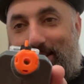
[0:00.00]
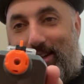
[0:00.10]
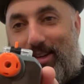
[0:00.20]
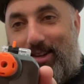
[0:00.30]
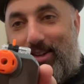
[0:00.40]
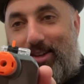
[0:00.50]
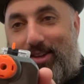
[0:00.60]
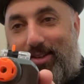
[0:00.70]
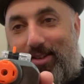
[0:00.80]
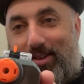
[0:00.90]
how it
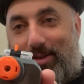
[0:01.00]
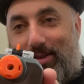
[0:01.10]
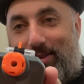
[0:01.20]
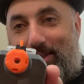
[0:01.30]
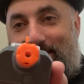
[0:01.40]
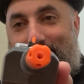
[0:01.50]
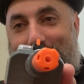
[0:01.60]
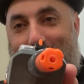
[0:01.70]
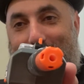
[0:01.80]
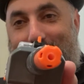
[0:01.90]
looks.
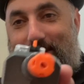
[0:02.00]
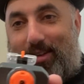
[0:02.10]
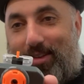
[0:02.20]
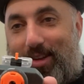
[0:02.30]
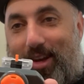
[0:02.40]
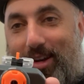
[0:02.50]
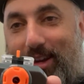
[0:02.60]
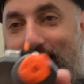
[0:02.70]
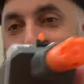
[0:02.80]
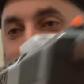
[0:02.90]
This end
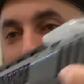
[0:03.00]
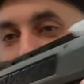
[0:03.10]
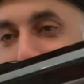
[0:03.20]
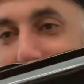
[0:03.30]
here.